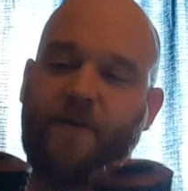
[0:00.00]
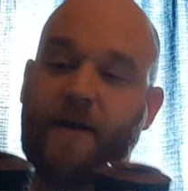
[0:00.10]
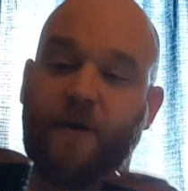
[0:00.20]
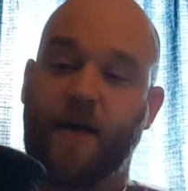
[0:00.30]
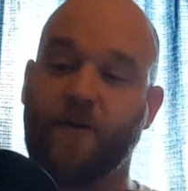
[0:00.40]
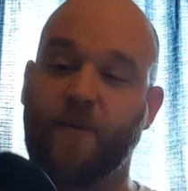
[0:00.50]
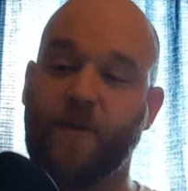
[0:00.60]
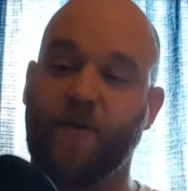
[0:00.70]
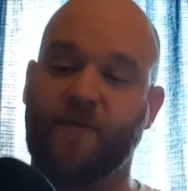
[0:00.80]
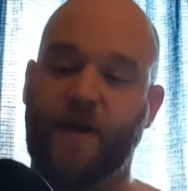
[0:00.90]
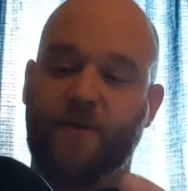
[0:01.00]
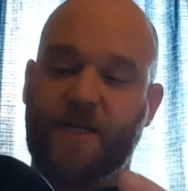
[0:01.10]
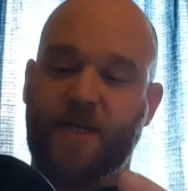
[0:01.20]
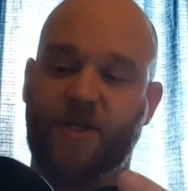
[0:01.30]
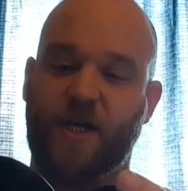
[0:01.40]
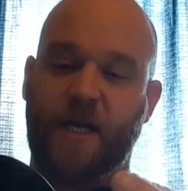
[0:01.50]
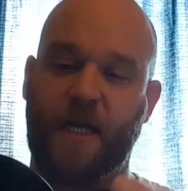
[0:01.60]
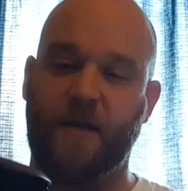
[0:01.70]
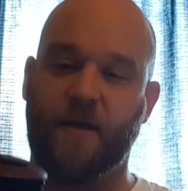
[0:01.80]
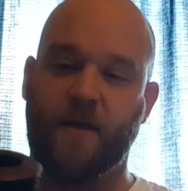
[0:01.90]
I don't remember if that was as
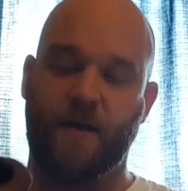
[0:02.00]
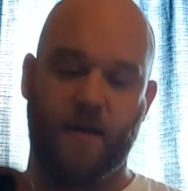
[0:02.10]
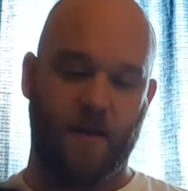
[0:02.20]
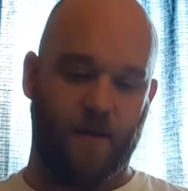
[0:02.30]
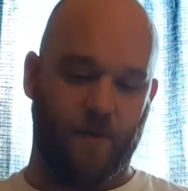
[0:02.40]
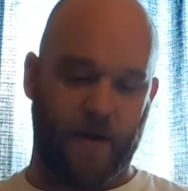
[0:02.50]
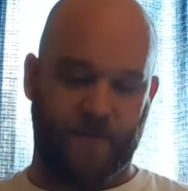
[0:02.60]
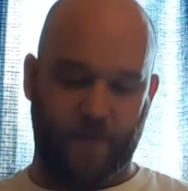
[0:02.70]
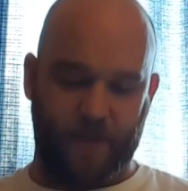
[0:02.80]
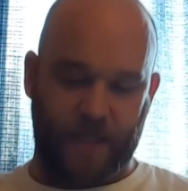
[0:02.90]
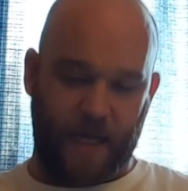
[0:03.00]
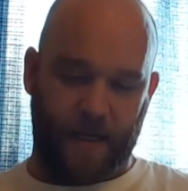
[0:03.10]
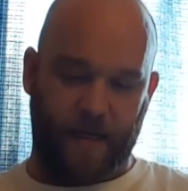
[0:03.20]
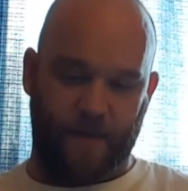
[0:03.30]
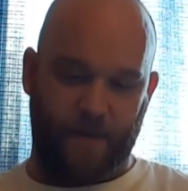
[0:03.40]
shiny when I first got it,